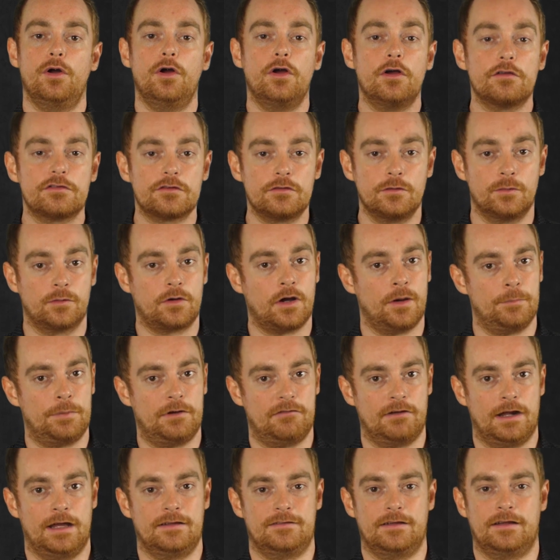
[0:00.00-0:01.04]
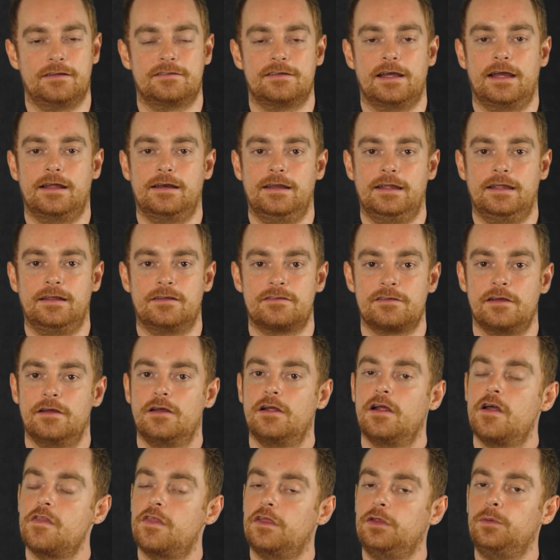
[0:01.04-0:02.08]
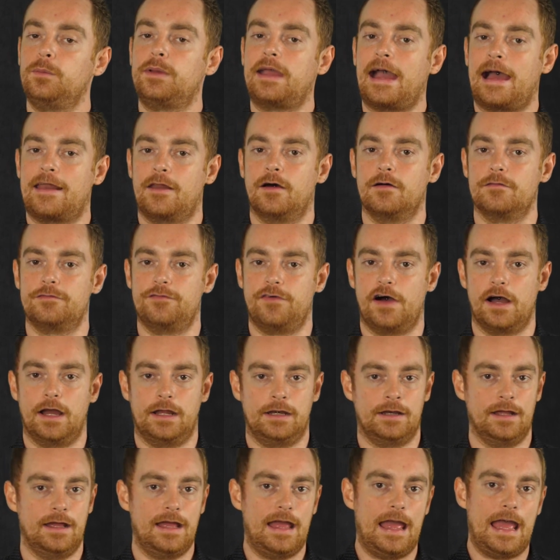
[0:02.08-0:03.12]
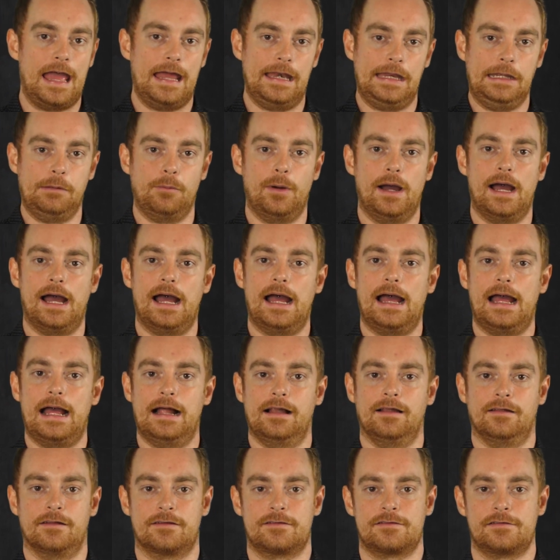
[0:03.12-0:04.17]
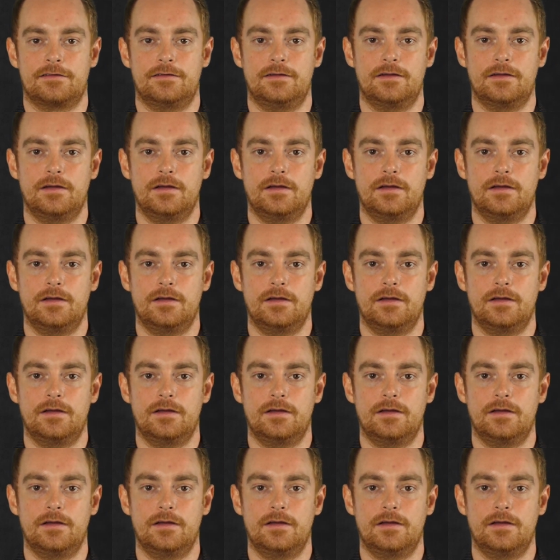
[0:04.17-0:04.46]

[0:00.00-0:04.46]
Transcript: personal copywriting techniques that you cannot find anywhere else.